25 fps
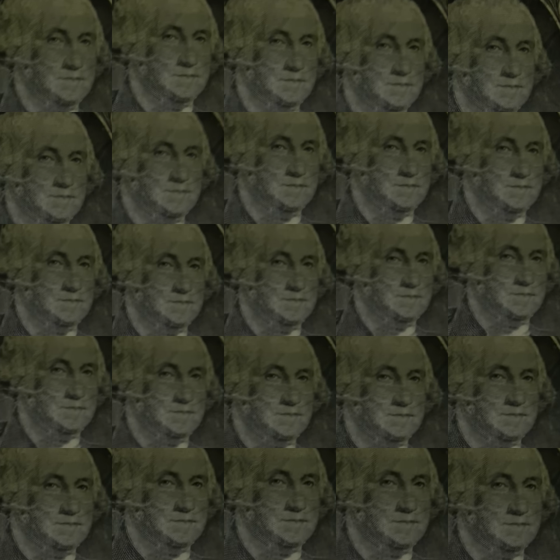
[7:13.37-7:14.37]
even keep it
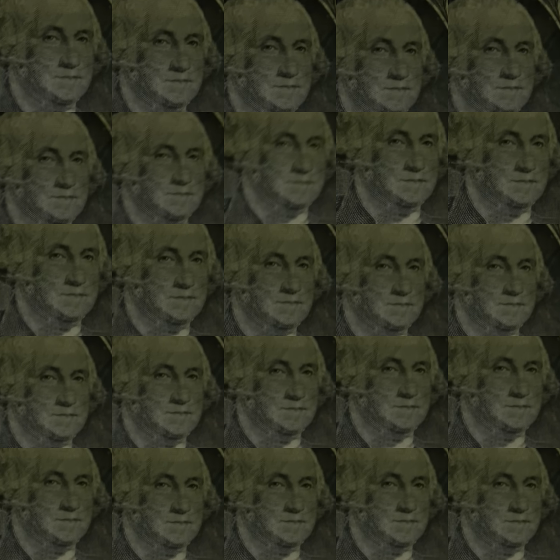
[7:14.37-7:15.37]
anyway, so.
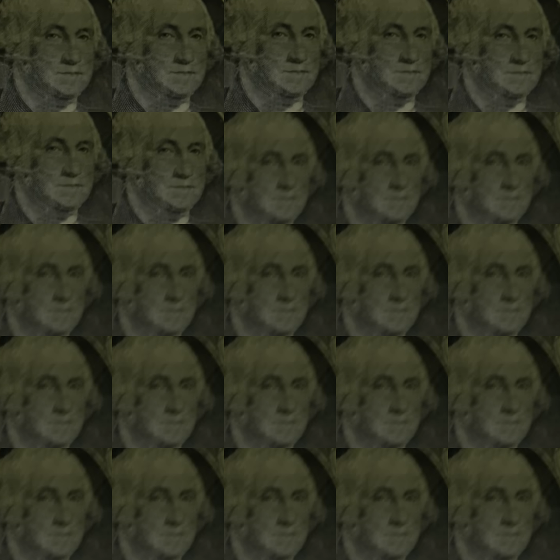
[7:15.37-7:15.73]
Let's keep going.